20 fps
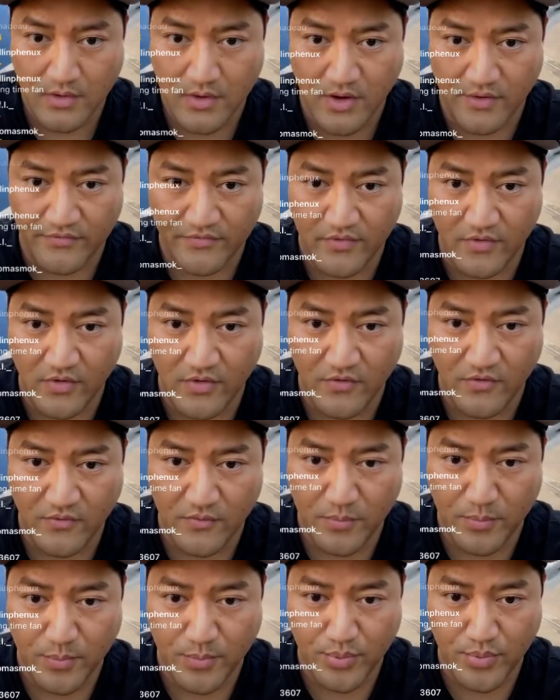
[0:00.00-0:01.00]
Yeah,
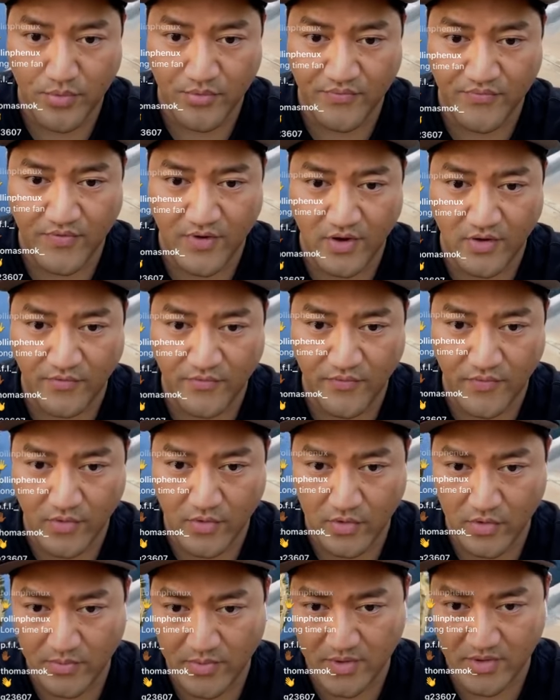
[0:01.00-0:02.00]
no profile
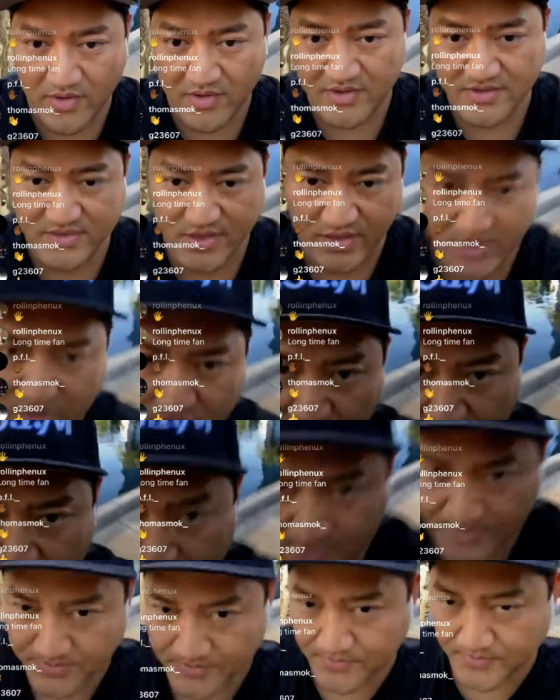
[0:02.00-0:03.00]
photo, but let's take a
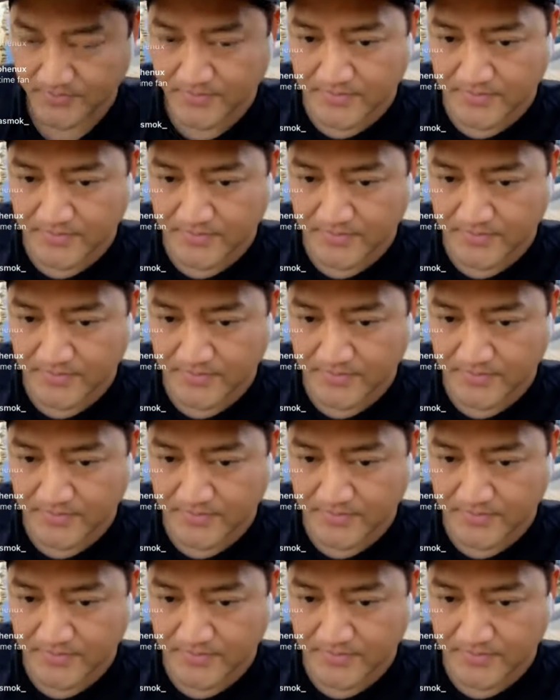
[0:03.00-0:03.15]
chance.